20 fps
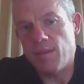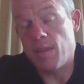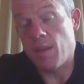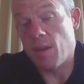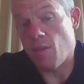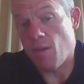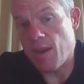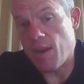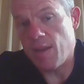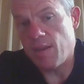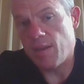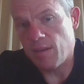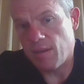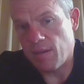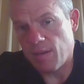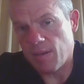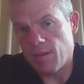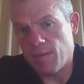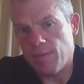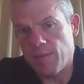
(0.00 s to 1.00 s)
and the grade
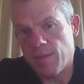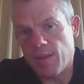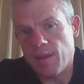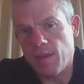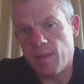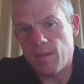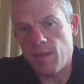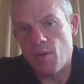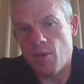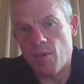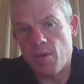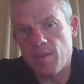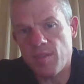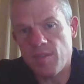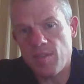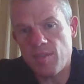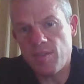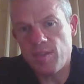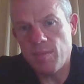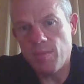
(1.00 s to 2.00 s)
of the Orient
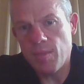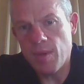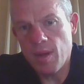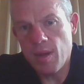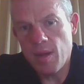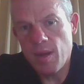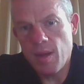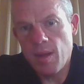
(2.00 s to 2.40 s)
system.